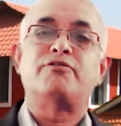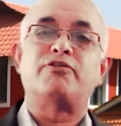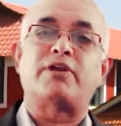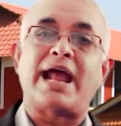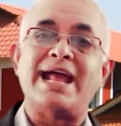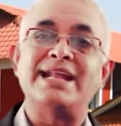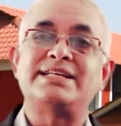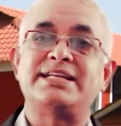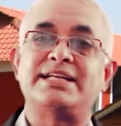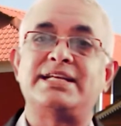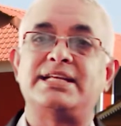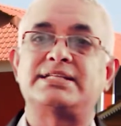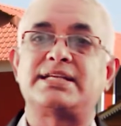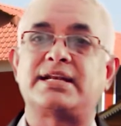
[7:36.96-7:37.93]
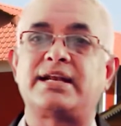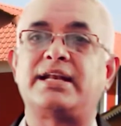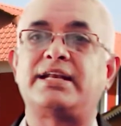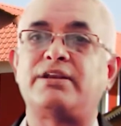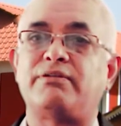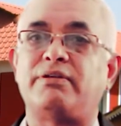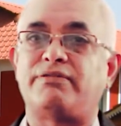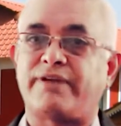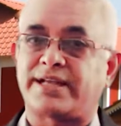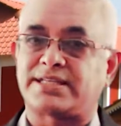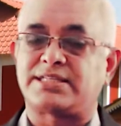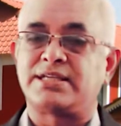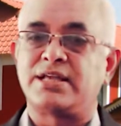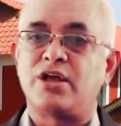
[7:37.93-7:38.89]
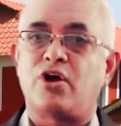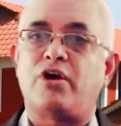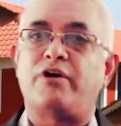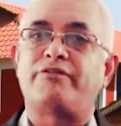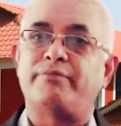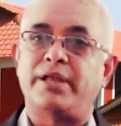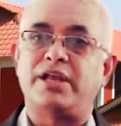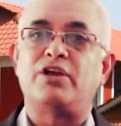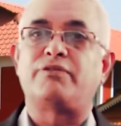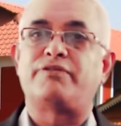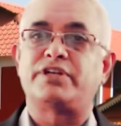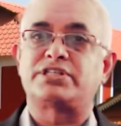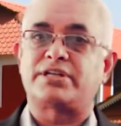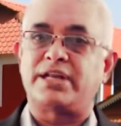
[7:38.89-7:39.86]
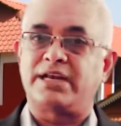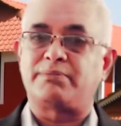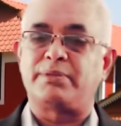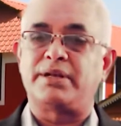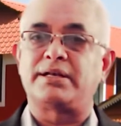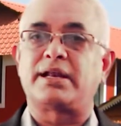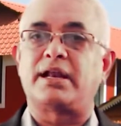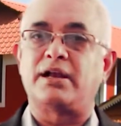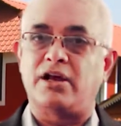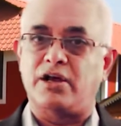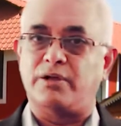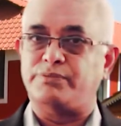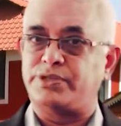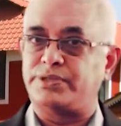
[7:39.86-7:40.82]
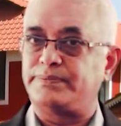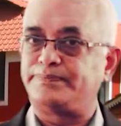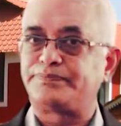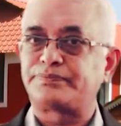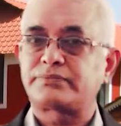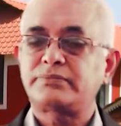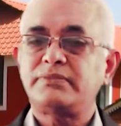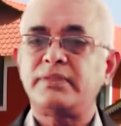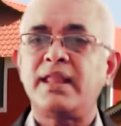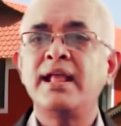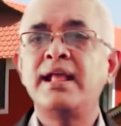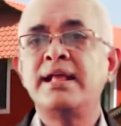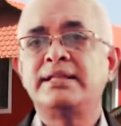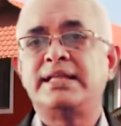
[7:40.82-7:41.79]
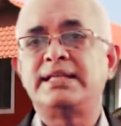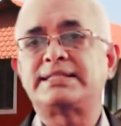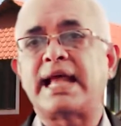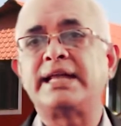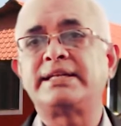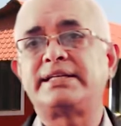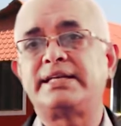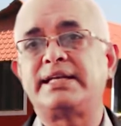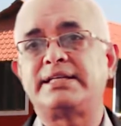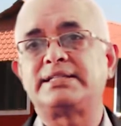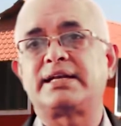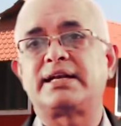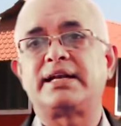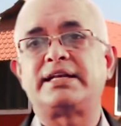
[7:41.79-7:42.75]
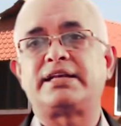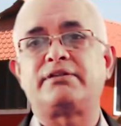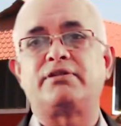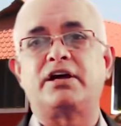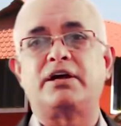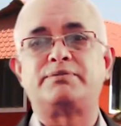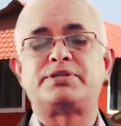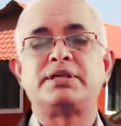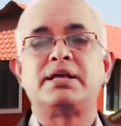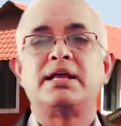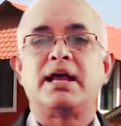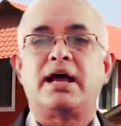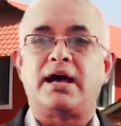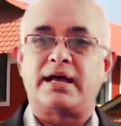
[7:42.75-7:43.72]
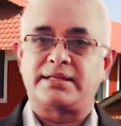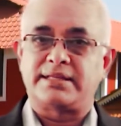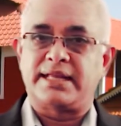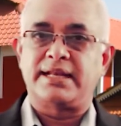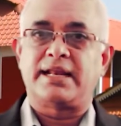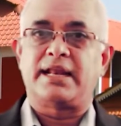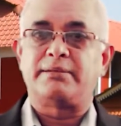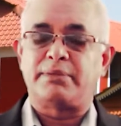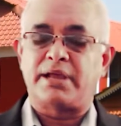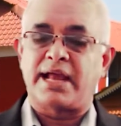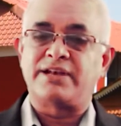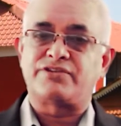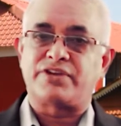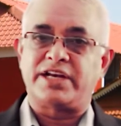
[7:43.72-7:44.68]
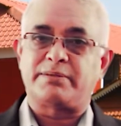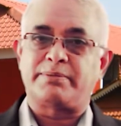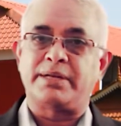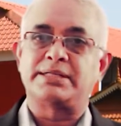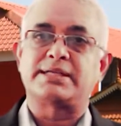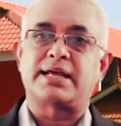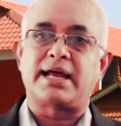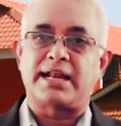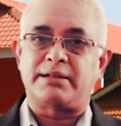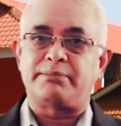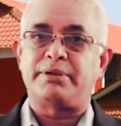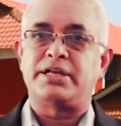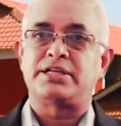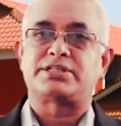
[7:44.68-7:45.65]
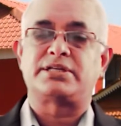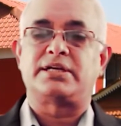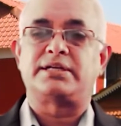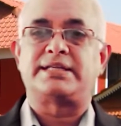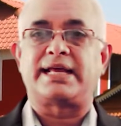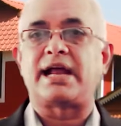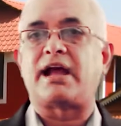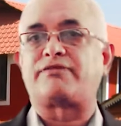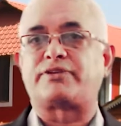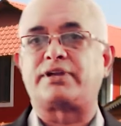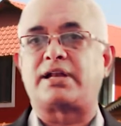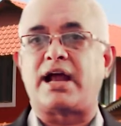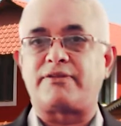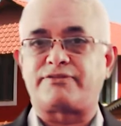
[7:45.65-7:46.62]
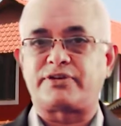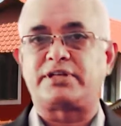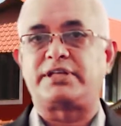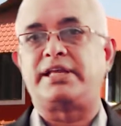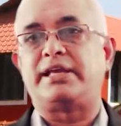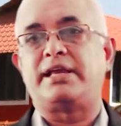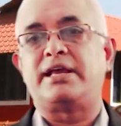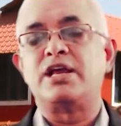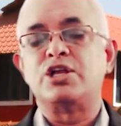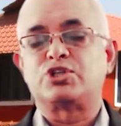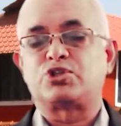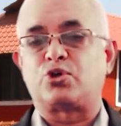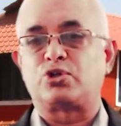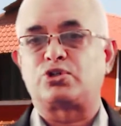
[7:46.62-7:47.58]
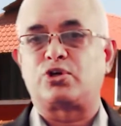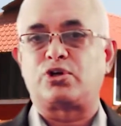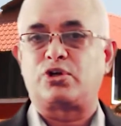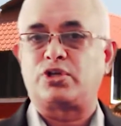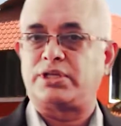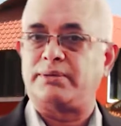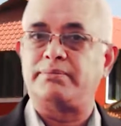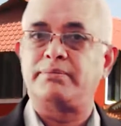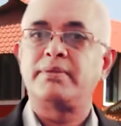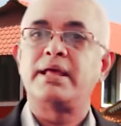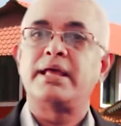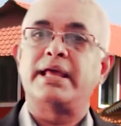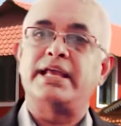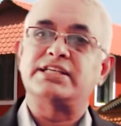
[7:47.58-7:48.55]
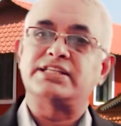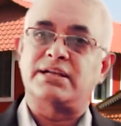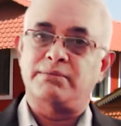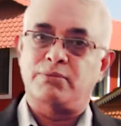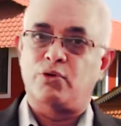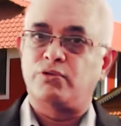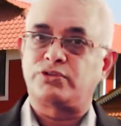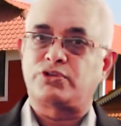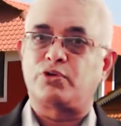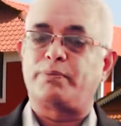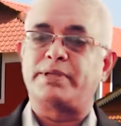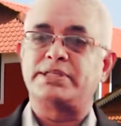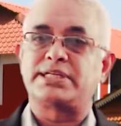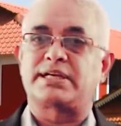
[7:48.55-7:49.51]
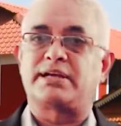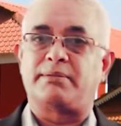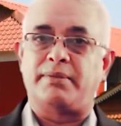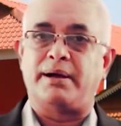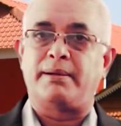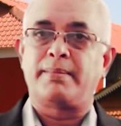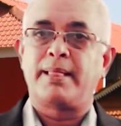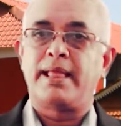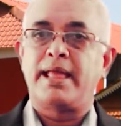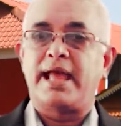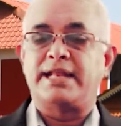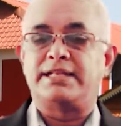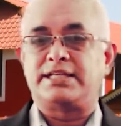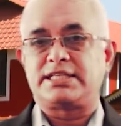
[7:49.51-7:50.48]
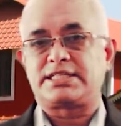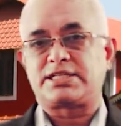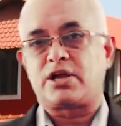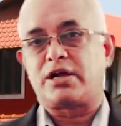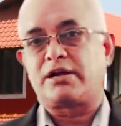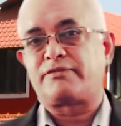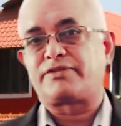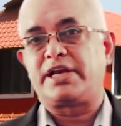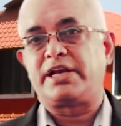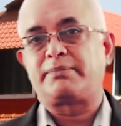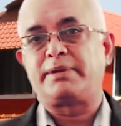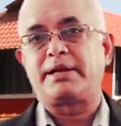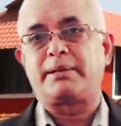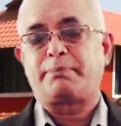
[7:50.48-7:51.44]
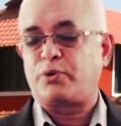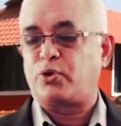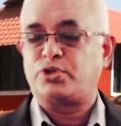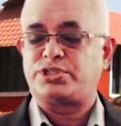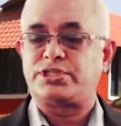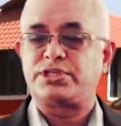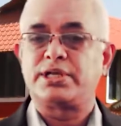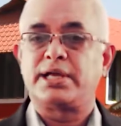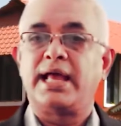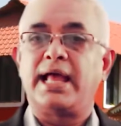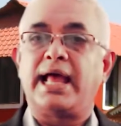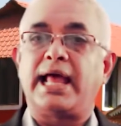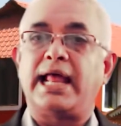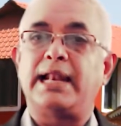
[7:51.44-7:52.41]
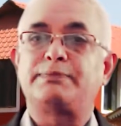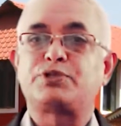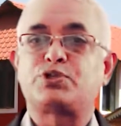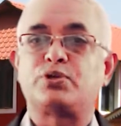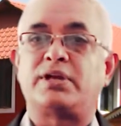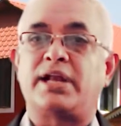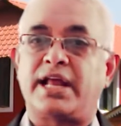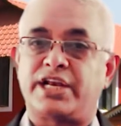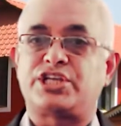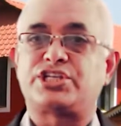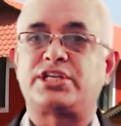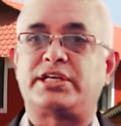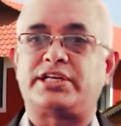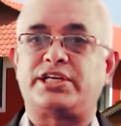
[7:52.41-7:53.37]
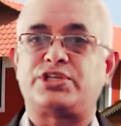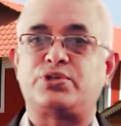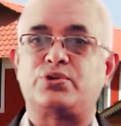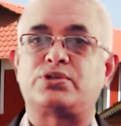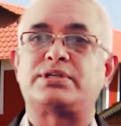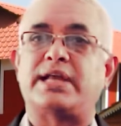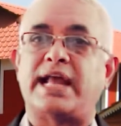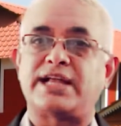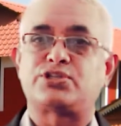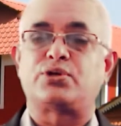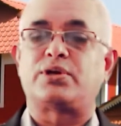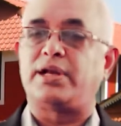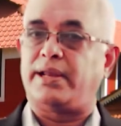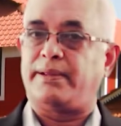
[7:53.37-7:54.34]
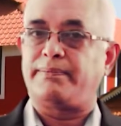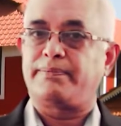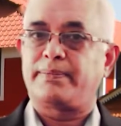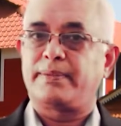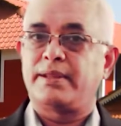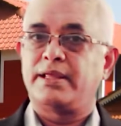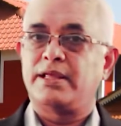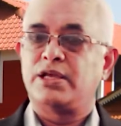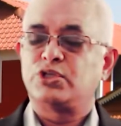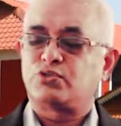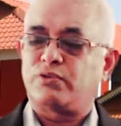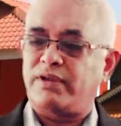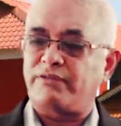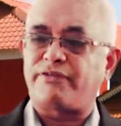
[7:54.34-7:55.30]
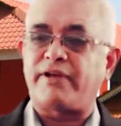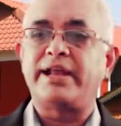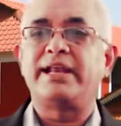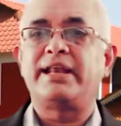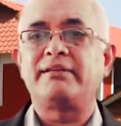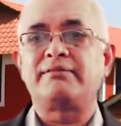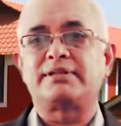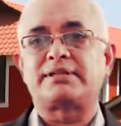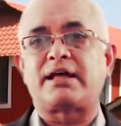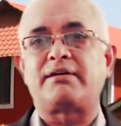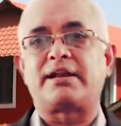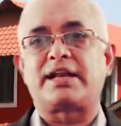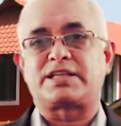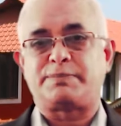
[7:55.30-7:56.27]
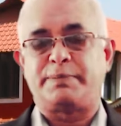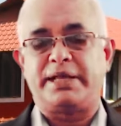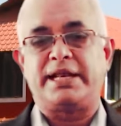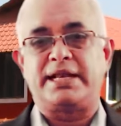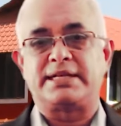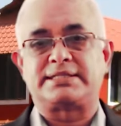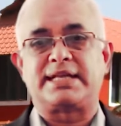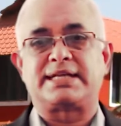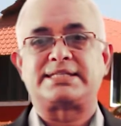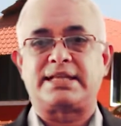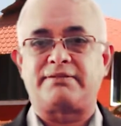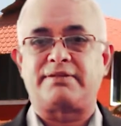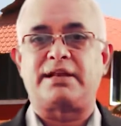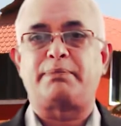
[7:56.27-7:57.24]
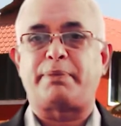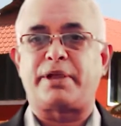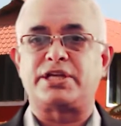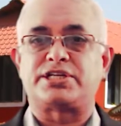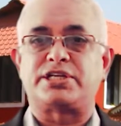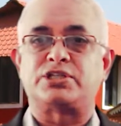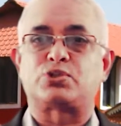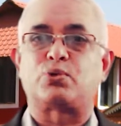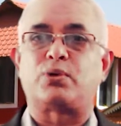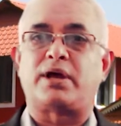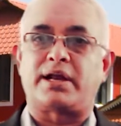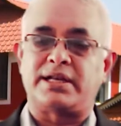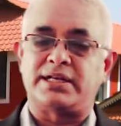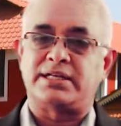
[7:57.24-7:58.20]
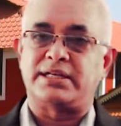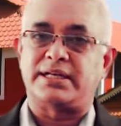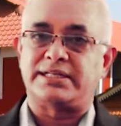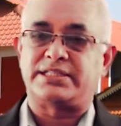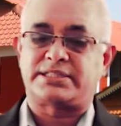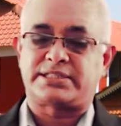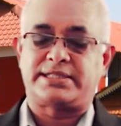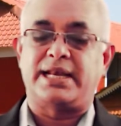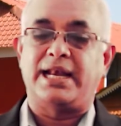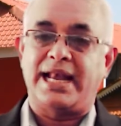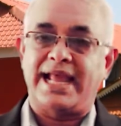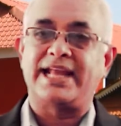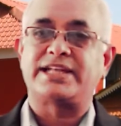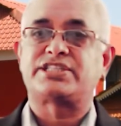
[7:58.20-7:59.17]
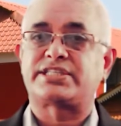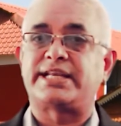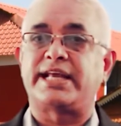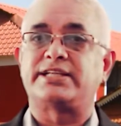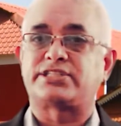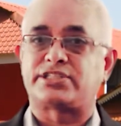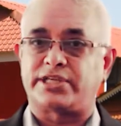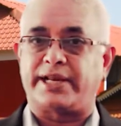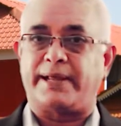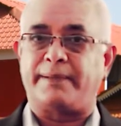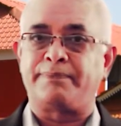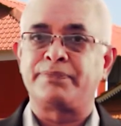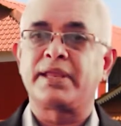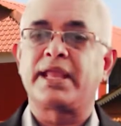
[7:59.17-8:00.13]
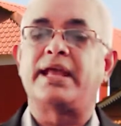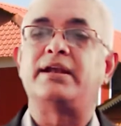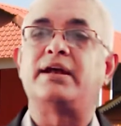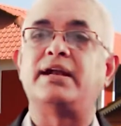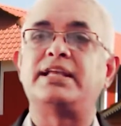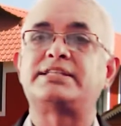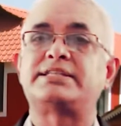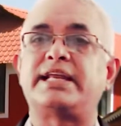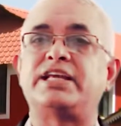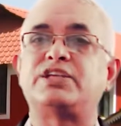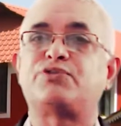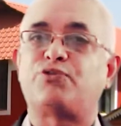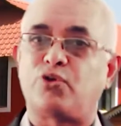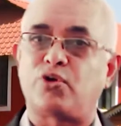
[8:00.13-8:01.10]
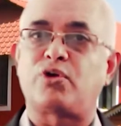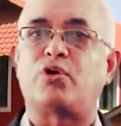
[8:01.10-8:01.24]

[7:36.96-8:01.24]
for anti-degenerative effects of many of its treatment and herbs. These anti-degenerative herbs are then, and treatments are administered thereafter, after the Srodhorodham is removed through Panchakarma. And this sort of treatment approach helps to nourish the tissues naturally. So we are finding with our experience that several patients who are in late stage 3 and early stage 4